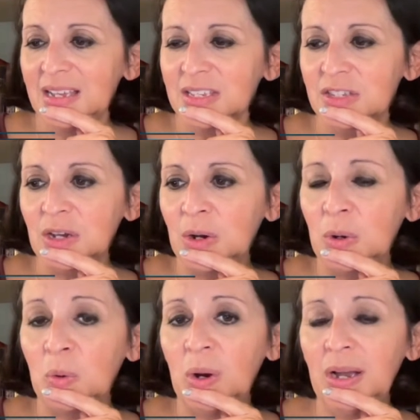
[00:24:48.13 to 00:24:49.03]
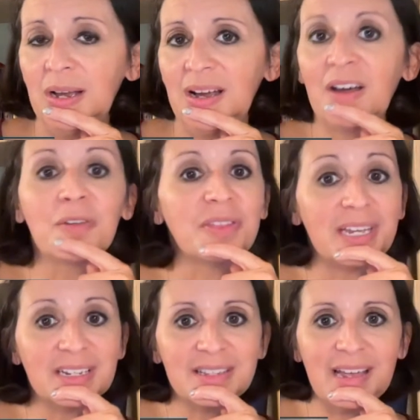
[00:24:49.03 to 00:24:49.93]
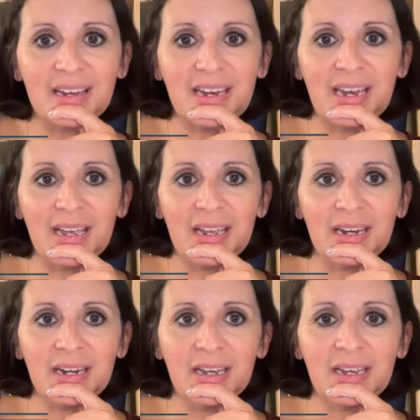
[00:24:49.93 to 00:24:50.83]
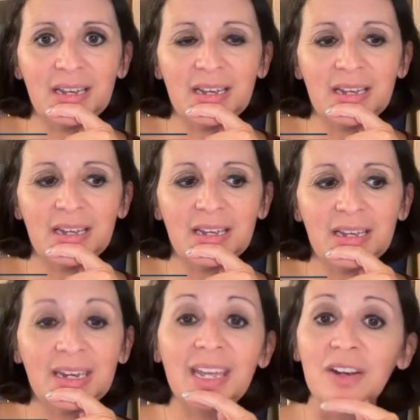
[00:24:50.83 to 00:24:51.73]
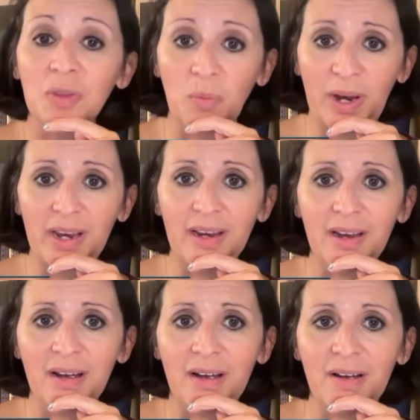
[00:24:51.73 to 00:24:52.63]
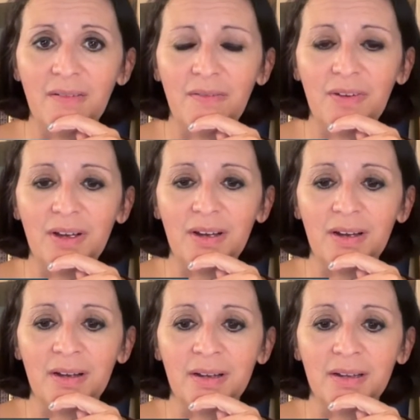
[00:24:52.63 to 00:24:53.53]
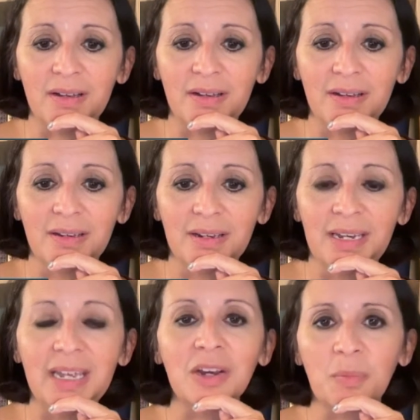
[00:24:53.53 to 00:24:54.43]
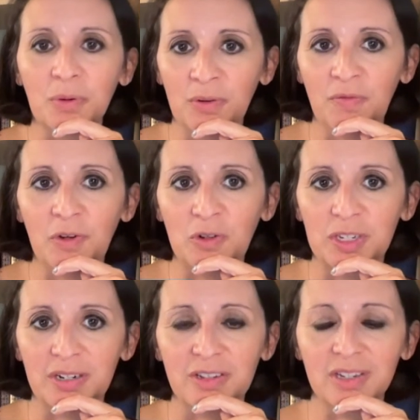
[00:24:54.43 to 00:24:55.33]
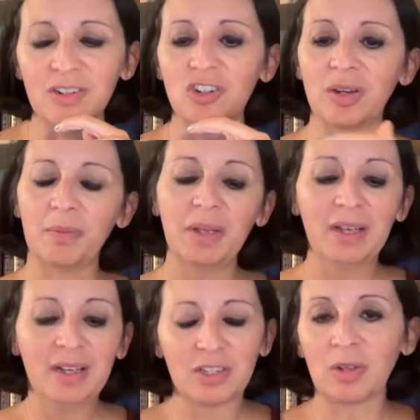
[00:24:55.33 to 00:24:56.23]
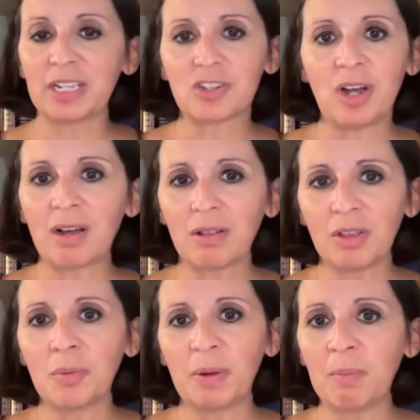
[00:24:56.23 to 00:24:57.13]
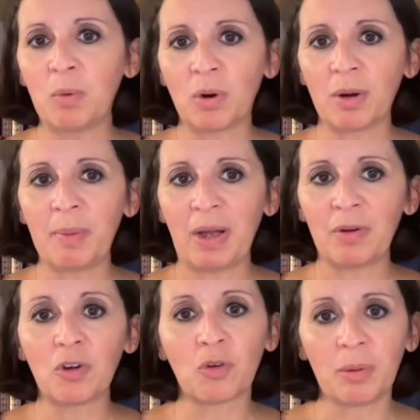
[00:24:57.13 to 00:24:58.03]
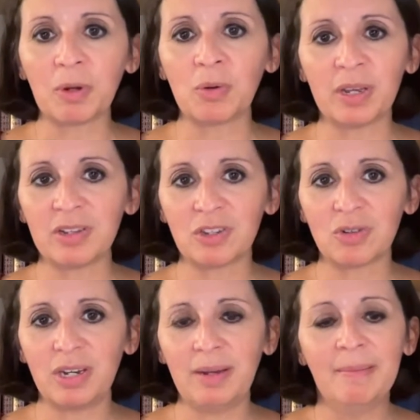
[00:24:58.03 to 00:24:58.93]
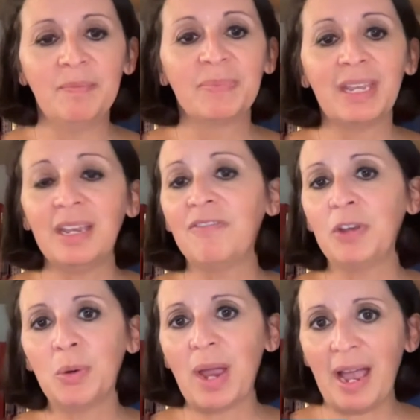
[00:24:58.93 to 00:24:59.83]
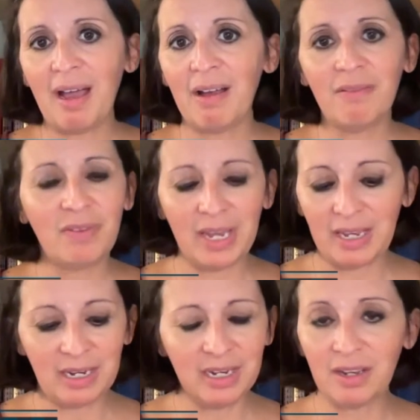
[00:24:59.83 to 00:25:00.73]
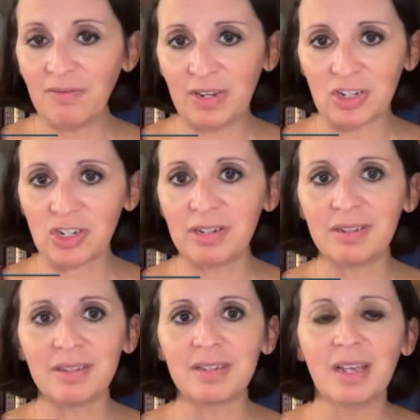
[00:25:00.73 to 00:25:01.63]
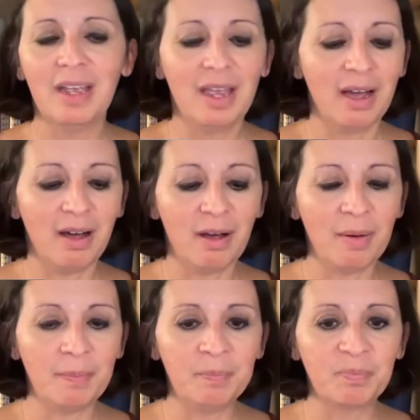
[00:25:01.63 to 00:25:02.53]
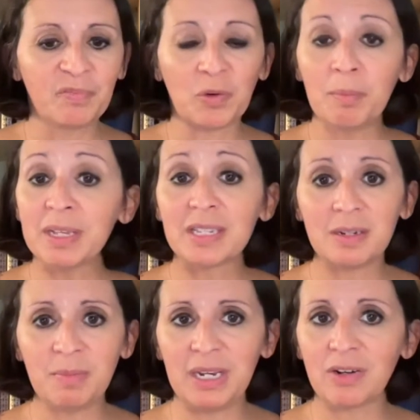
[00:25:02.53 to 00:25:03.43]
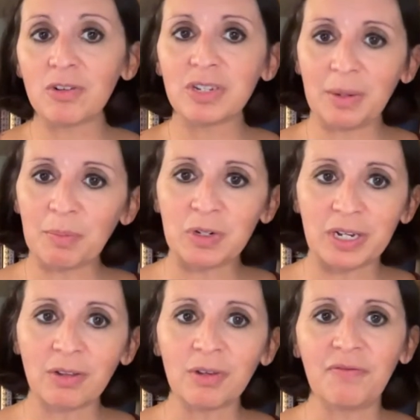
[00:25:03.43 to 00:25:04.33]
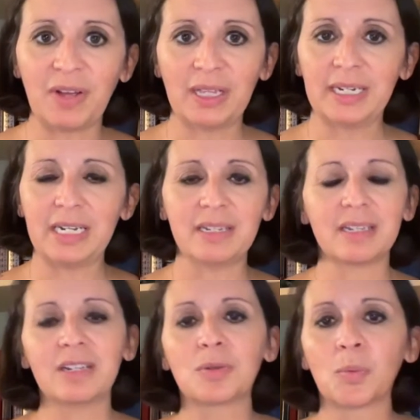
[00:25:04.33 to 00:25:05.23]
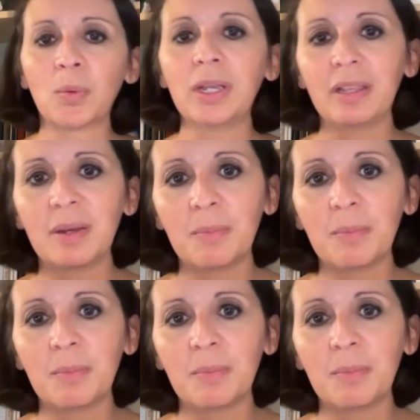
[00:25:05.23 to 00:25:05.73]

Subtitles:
so, other things that can get in the way of getting approved for your citizenship. So let's talk a little bit more about your criminal history. If you have any convictions for misdemeanors and particularly felonies, it's really